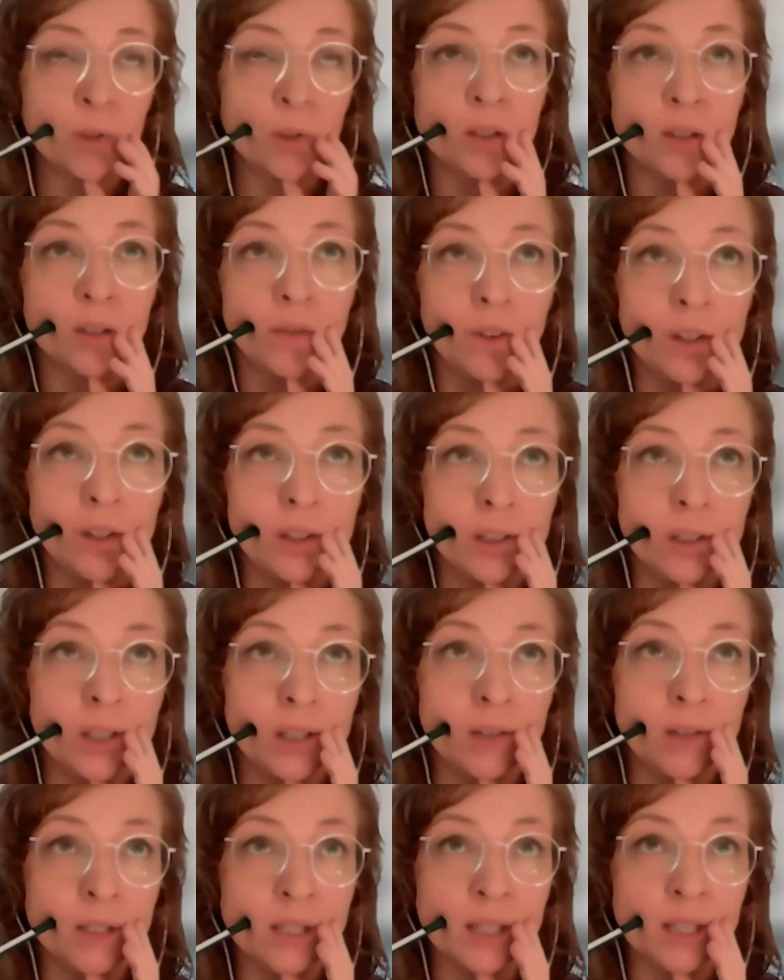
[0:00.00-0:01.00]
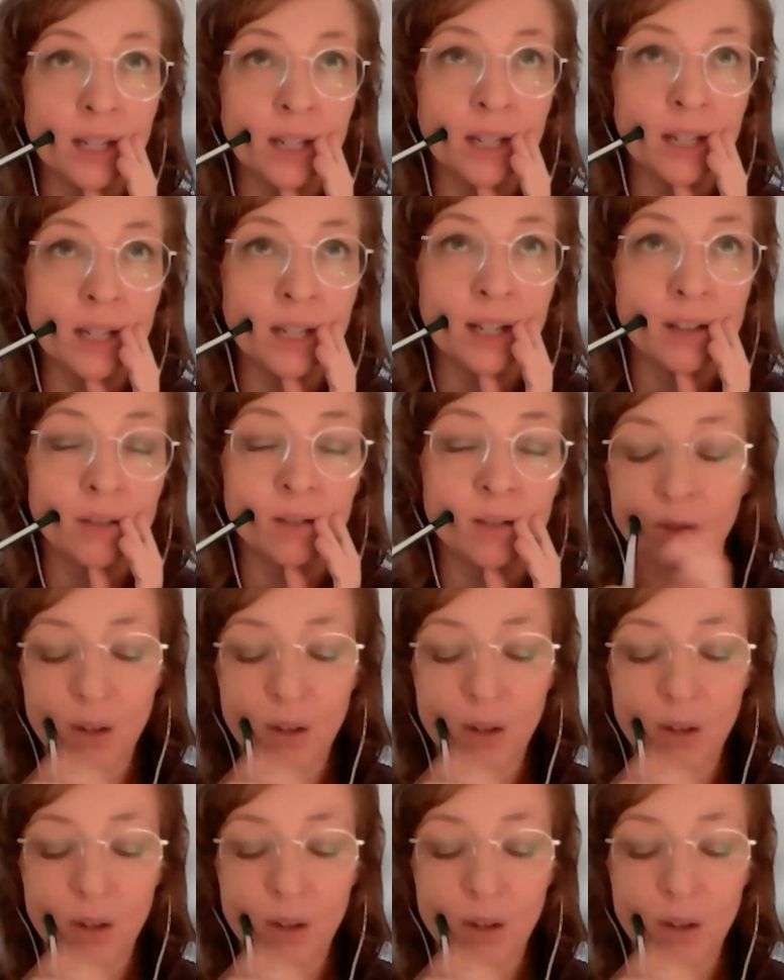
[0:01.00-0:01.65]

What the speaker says: community voluntary sector.